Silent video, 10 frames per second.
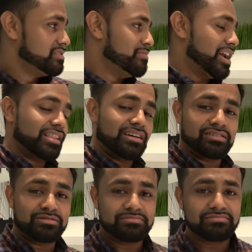the MyCloud
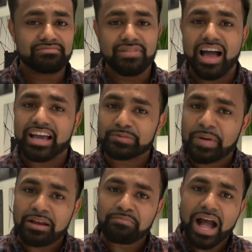Home, the
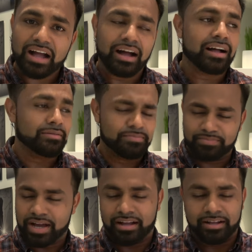iXpand, ba-
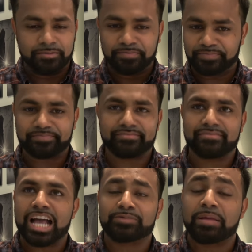uh, uh,
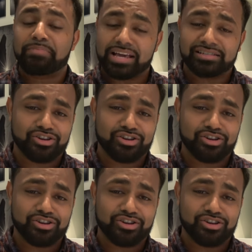iXpand Base,